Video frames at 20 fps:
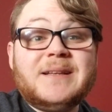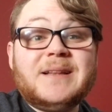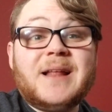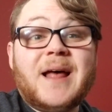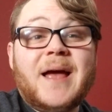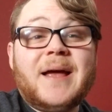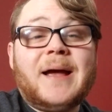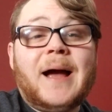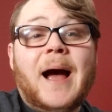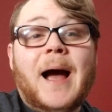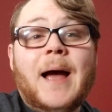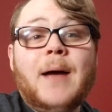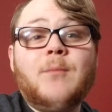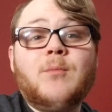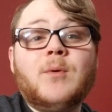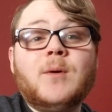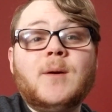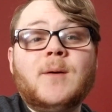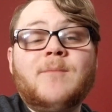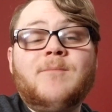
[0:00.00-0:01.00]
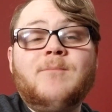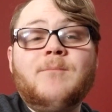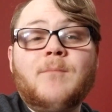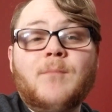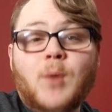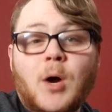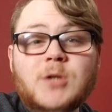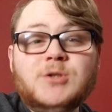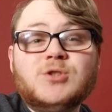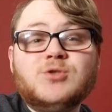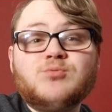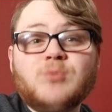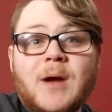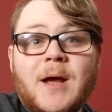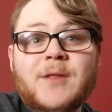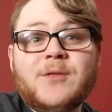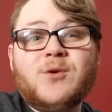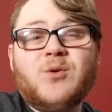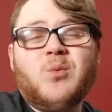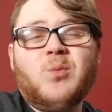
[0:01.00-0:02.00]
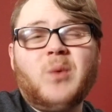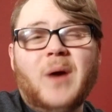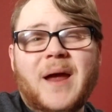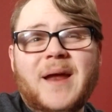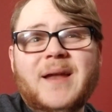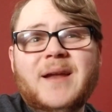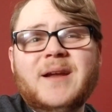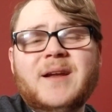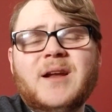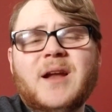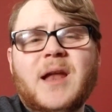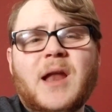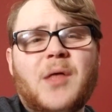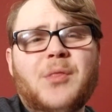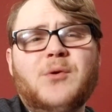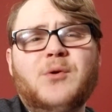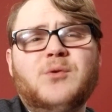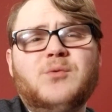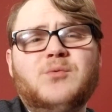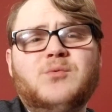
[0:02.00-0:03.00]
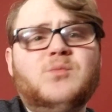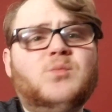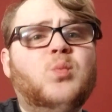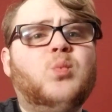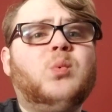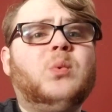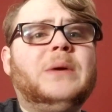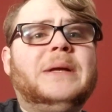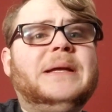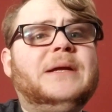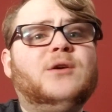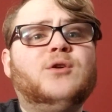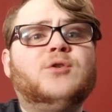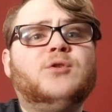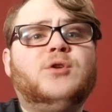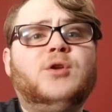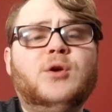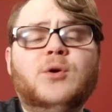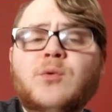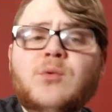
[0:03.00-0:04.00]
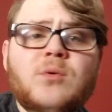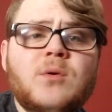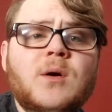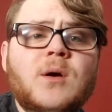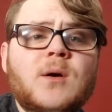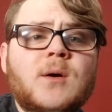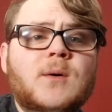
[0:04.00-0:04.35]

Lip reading: Like, I would have much rather waited another week or two